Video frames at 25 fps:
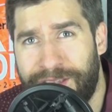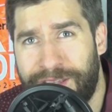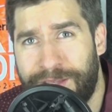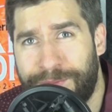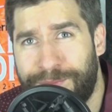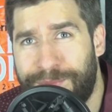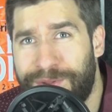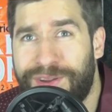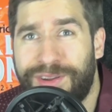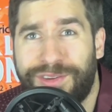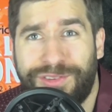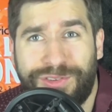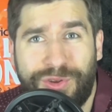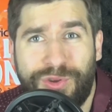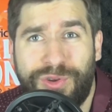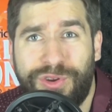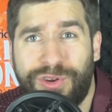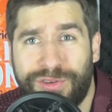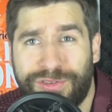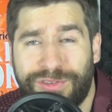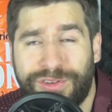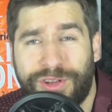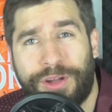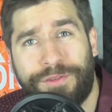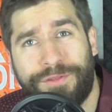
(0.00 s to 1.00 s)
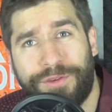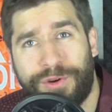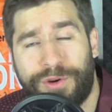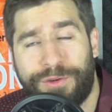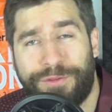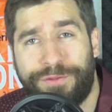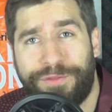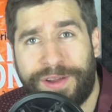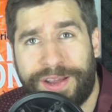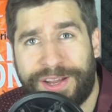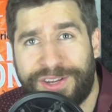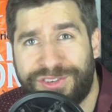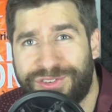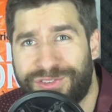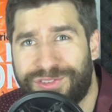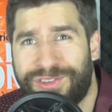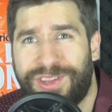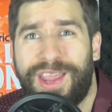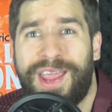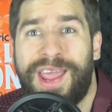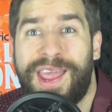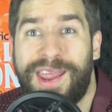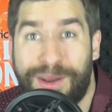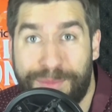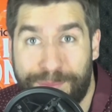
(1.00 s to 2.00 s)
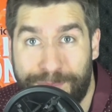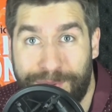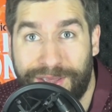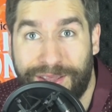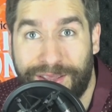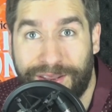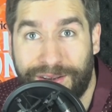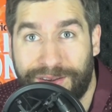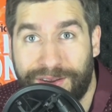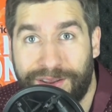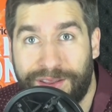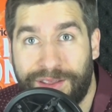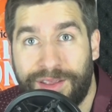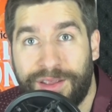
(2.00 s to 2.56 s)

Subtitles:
because you yourself are a fascist and a bigot.